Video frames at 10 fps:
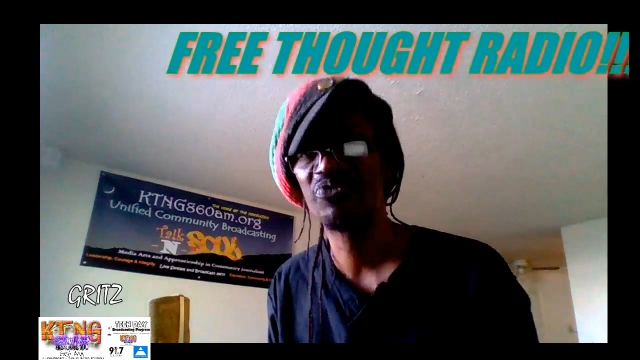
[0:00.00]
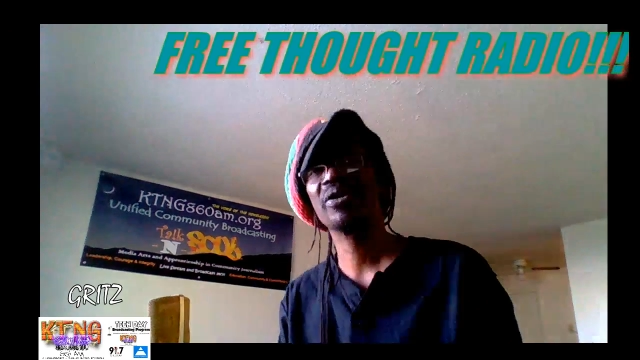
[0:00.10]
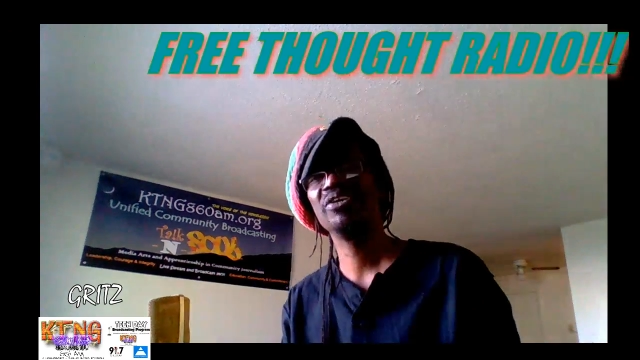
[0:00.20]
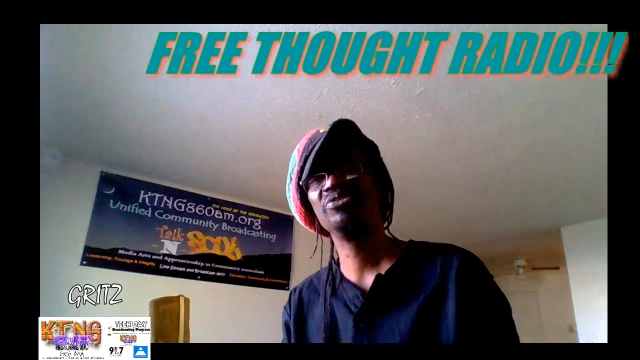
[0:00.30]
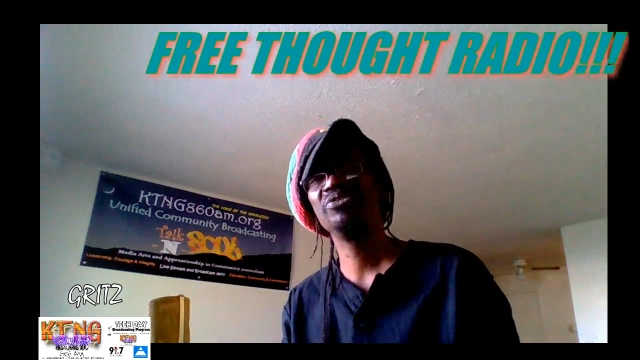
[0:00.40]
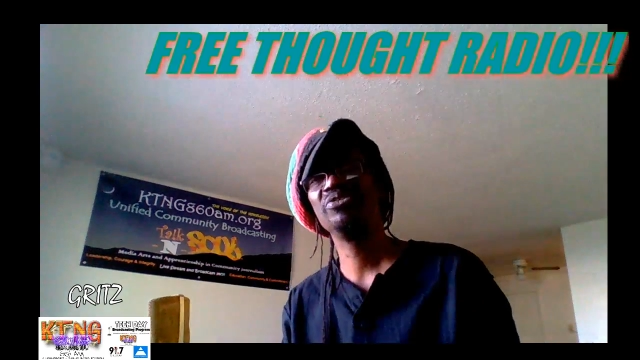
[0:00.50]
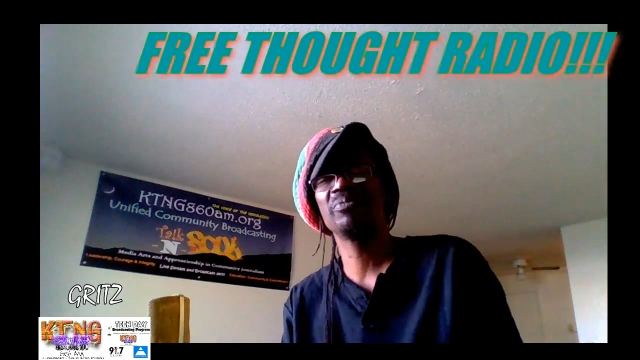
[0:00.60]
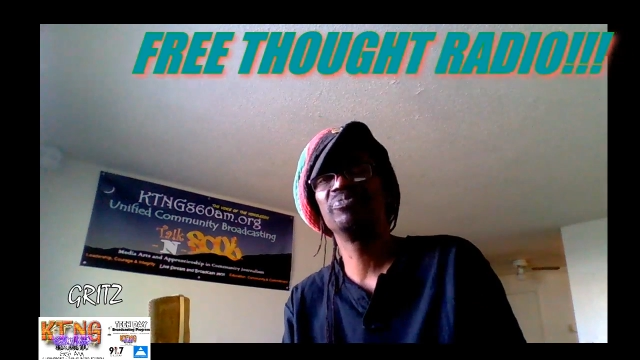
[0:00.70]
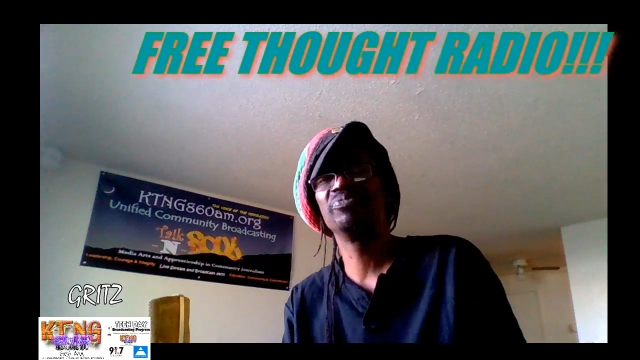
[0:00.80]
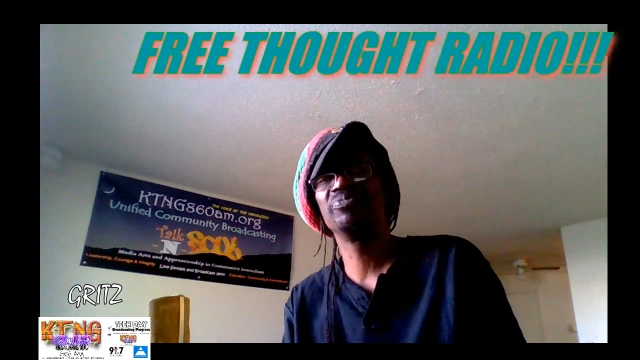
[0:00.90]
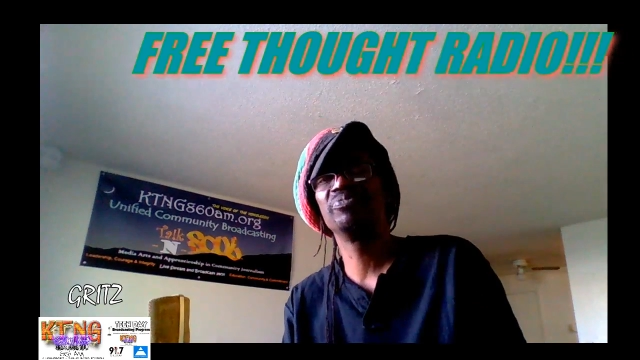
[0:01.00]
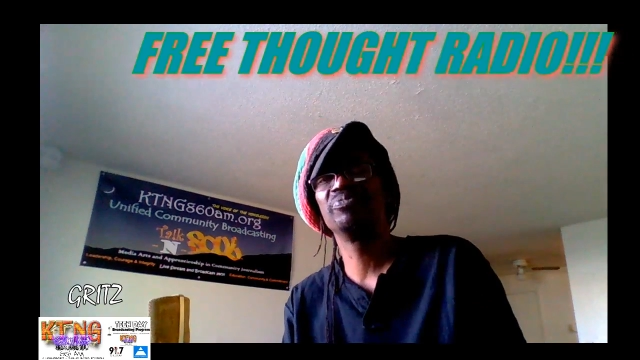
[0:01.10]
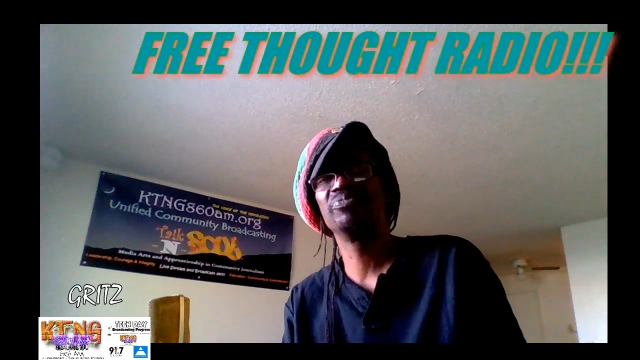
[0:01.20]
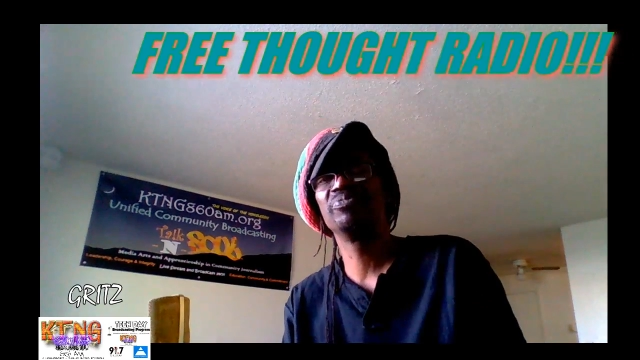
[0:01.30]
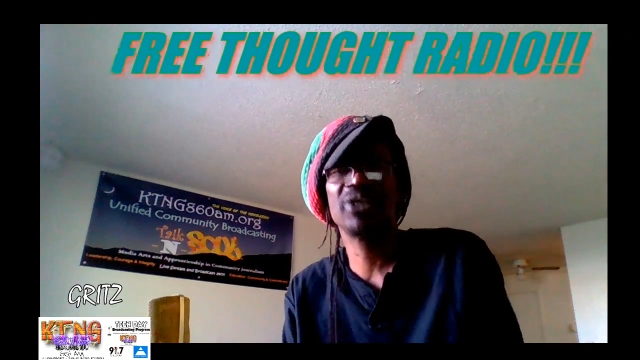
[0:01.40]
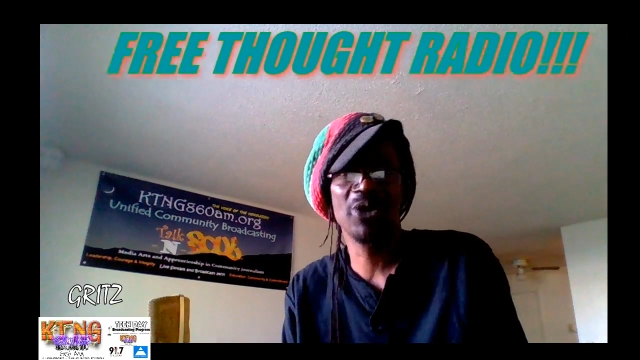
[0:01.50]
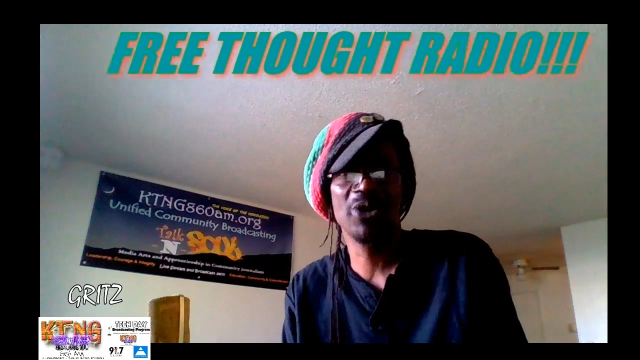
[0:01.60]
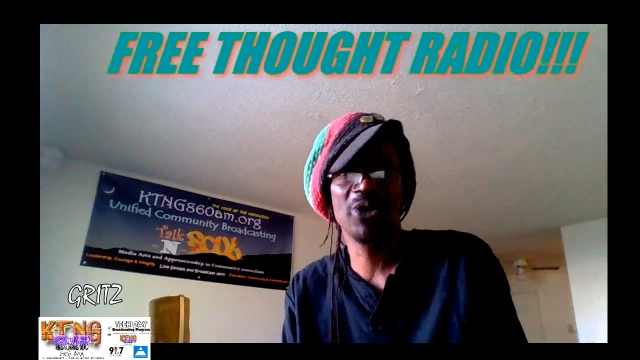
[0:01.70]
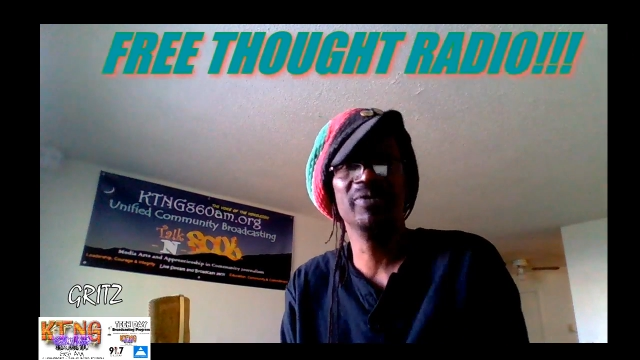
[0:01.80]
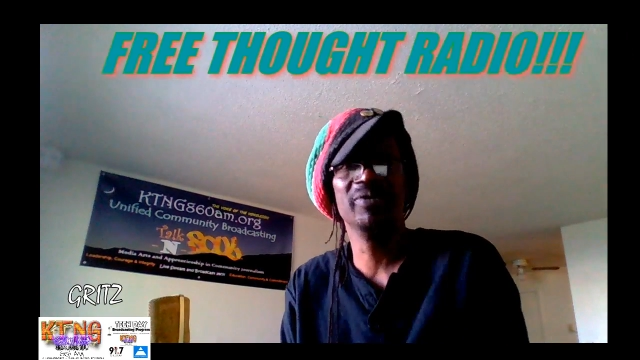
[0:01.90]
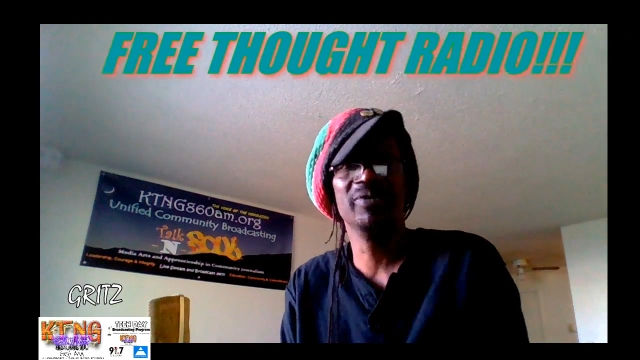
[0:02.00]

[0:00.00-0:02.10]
can you even doubt the argument?